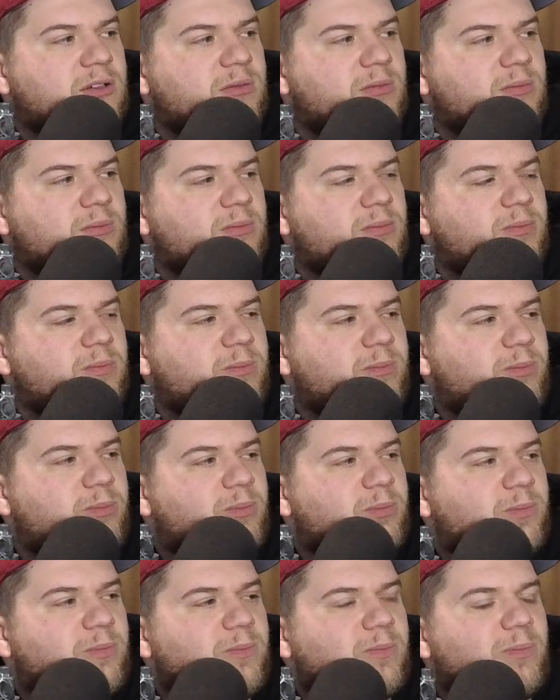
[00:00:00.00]
Oh
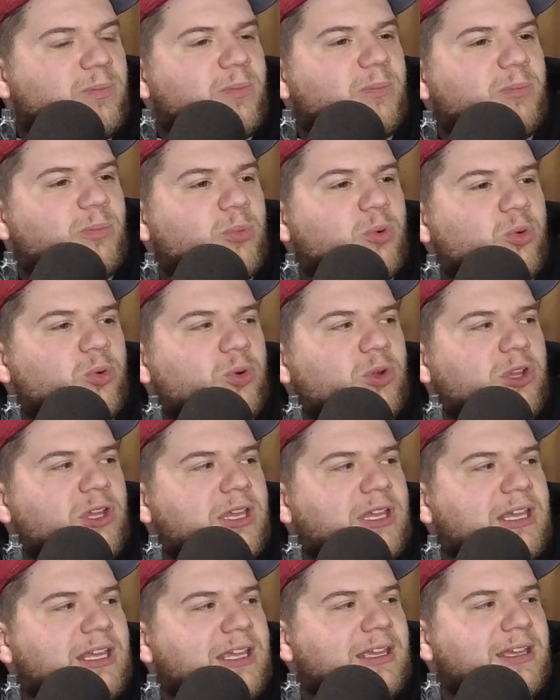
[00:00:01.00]
God. Pre
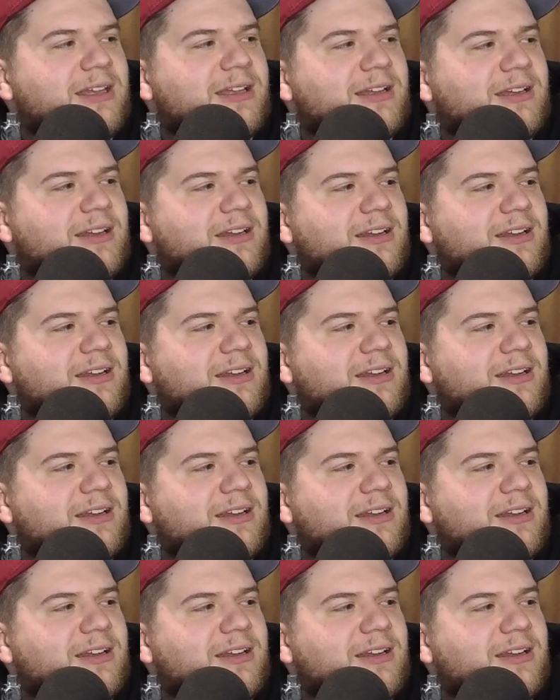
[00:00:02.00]
not Alien